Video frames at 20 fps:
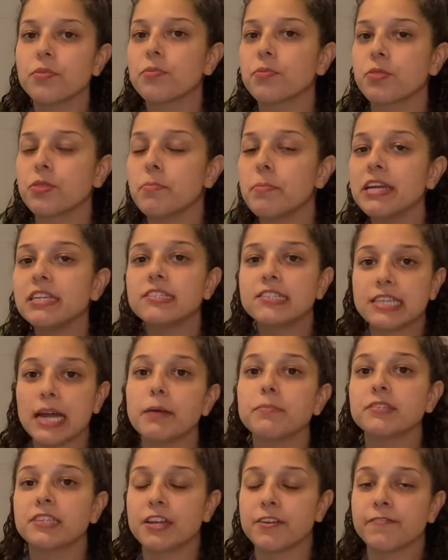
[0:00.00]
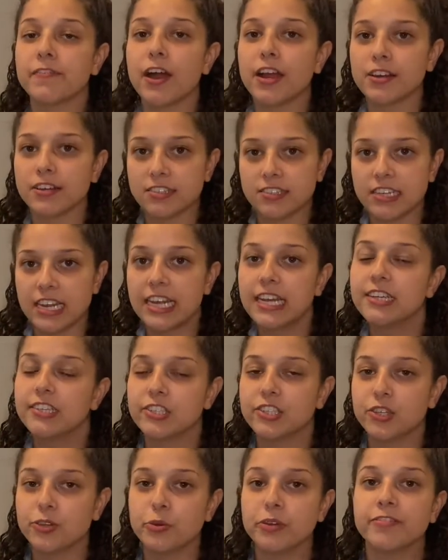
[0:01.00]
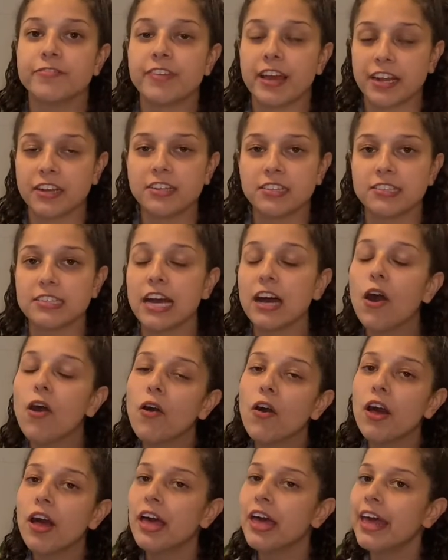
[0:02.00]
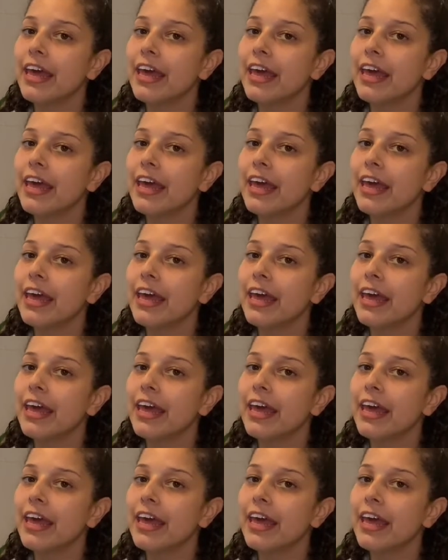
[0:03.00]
the main steps that a virus takes to infect a cell